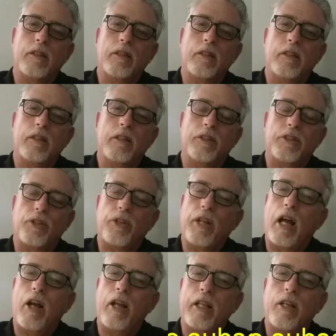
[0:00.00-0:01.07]
So now he
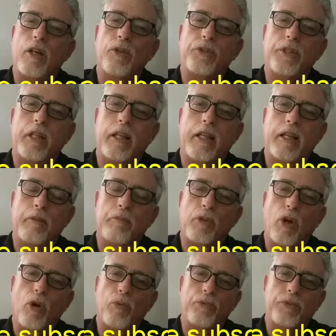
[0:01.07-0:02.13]
knows he can go
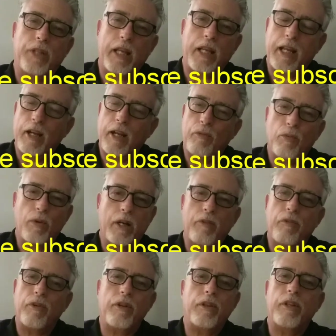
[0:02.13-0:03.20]
take care of whatever
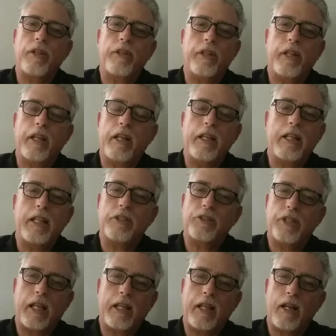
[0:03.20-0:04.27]
that he needs to take
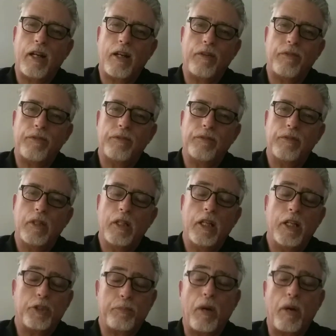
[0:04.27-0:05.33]
care of. It's
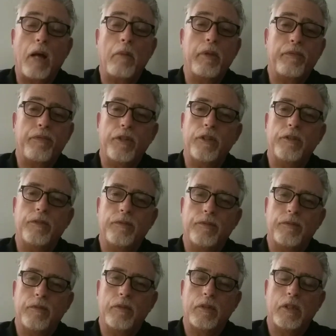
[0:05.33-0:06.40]
probably food.
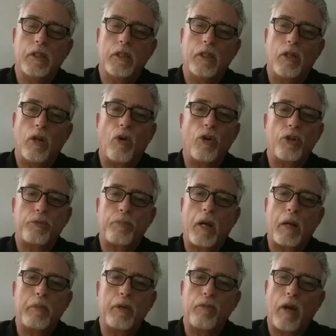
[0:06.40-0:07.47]
Or it's probably
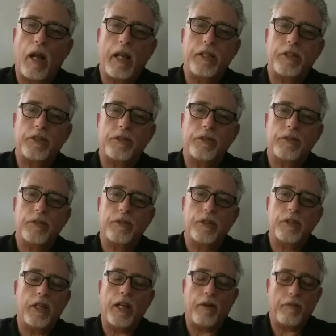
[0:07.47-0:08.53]
rice. You
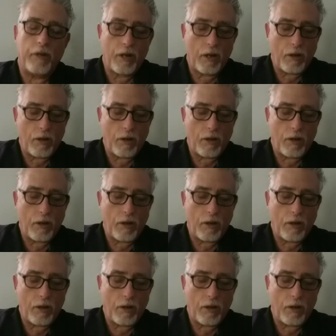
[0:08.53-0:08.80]
never know.